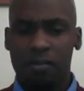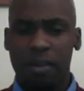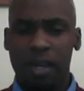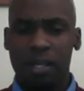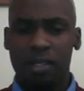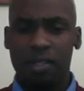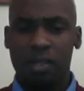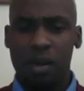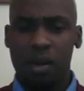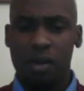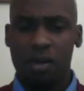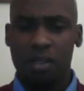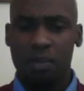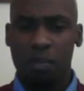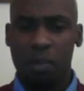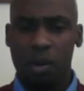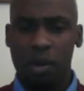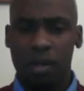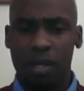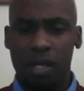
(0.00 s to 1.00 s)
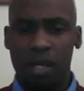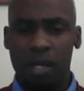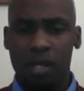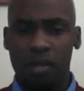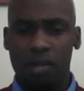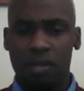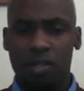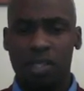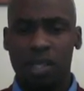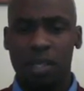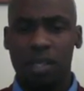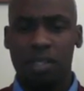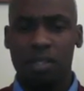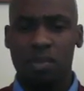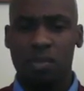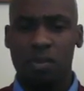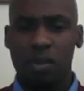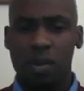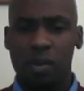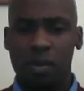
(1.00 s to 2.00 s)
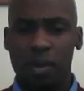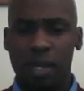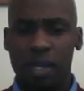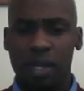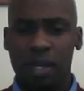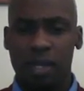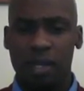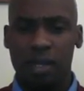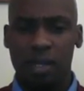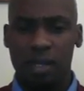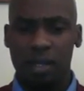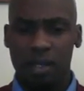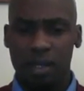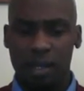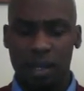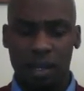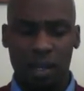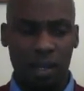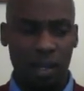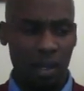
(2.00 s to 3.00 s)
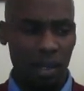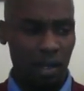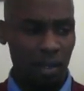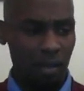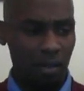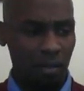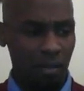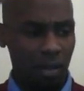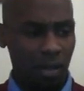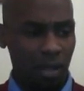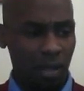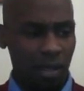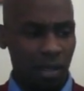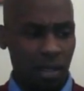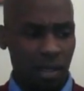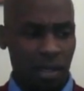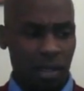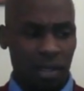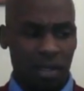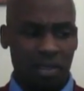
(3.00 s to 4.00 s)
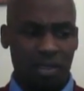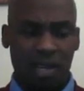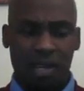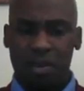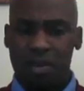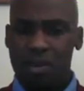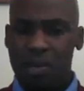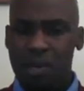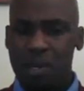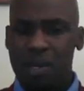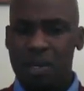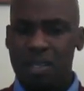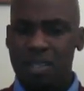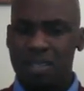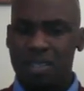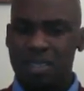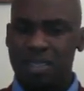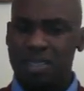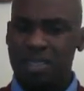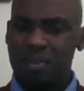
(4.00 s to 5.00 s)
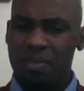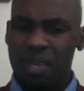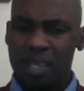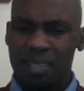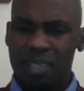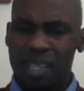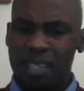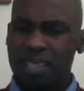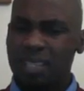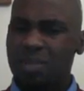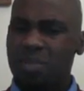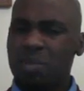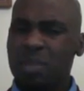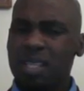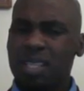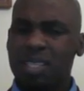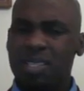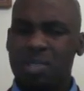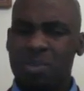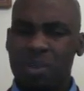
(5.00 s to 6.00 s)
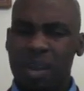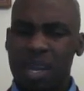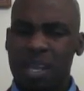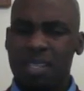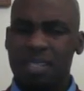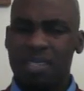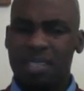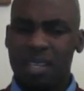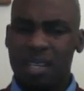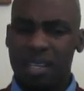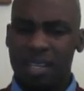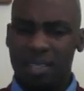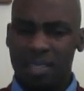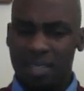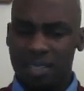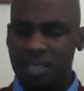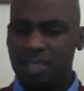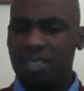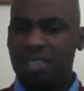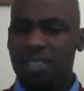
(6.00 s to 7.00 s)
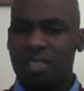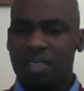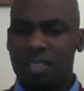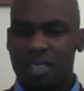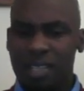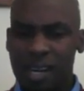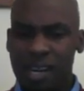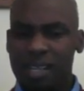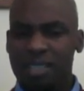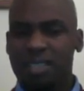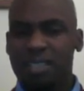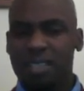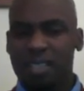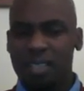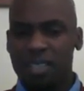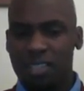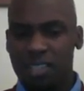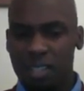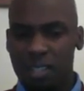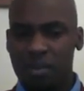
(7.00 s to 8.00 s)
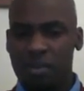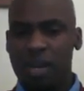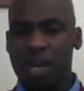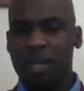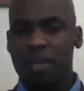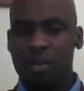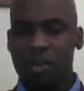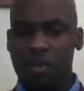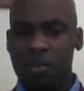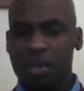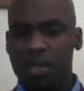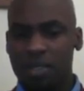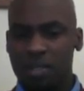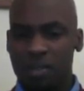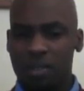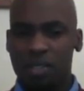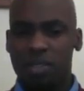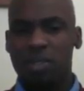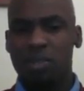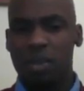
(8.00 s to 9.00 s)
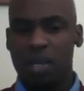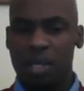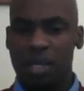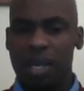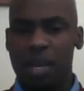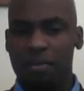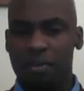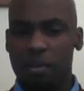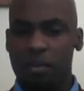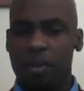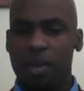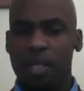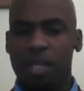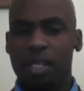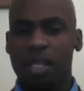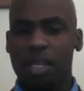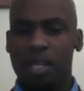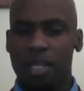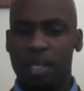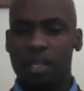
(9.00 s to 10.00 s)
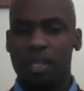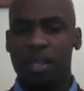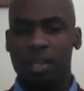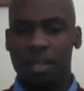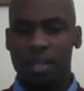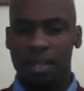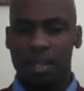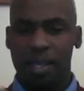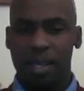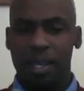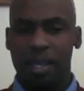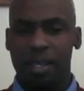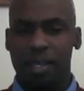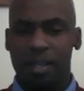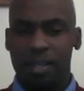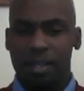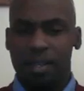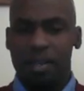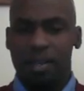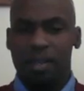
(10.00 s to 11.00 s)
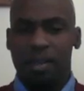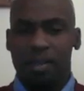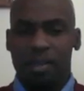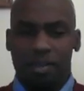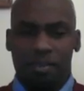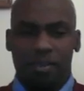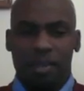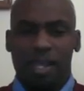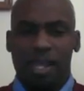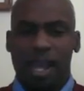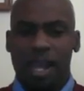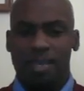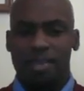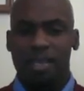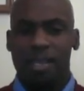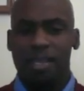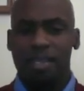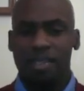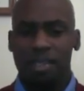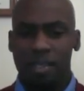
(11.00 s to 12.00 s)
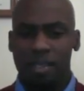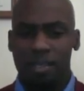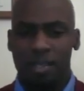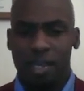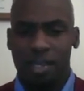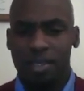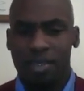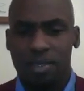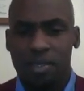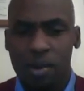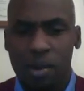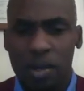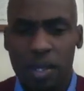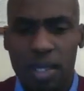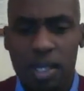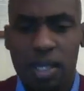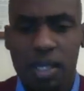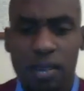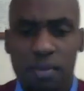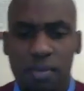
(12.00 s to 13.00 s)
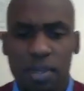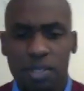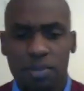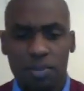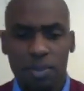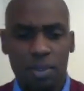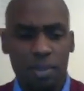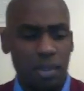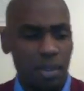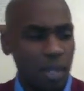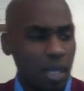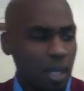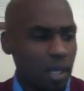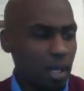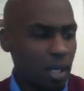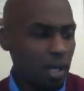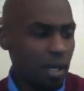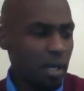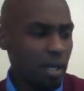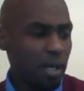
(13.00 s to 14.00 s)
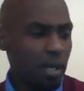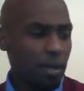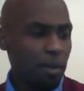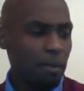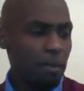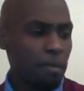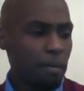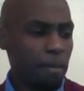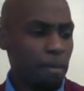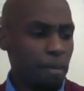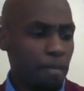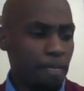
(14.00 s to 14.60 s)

fake dogs barking or chickens crowing and duck calls and stuff like that. Just really strange things to just constantly generate noise so that you can never really get relaxation as a targeted individual. And